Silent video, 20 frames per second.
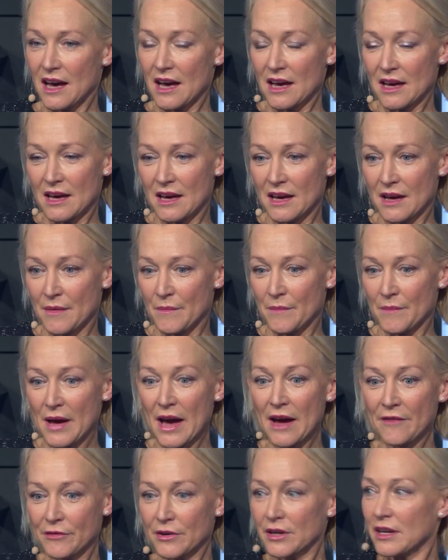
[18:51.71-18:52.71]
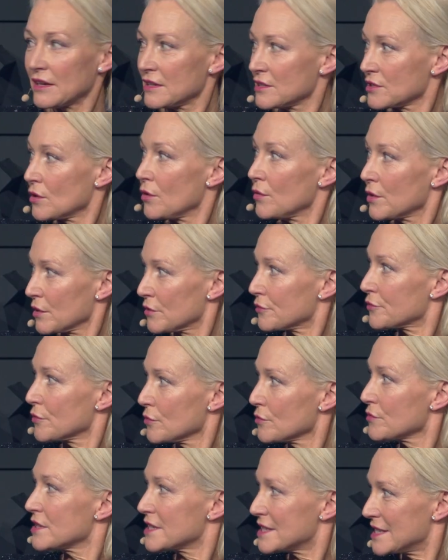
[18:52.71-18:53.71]
Africa is going
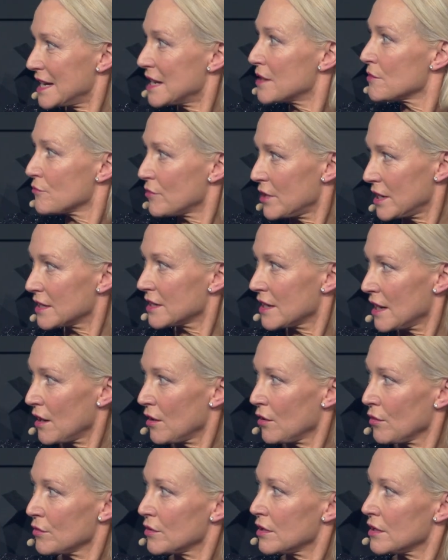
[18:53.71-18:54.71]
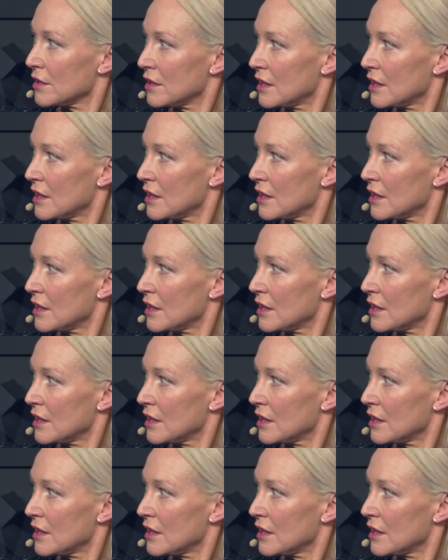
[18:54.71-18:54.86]
through the same right now,